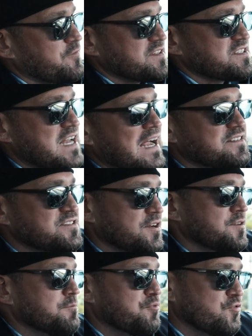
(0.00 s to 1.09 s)
if it's not
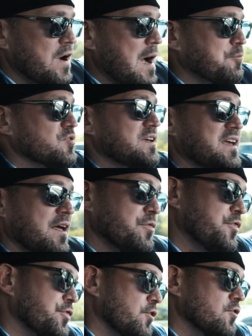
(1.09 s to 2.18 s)
done properly
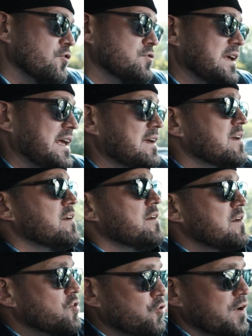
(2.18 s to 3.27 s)
and thoroughly,
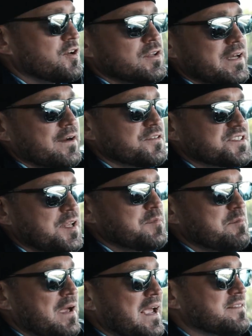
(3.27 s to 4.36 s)
critical errors can
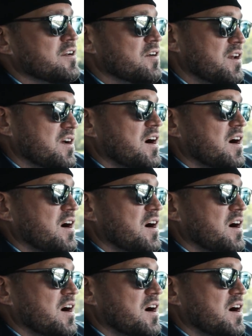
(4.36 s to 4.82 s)
be made that are gonna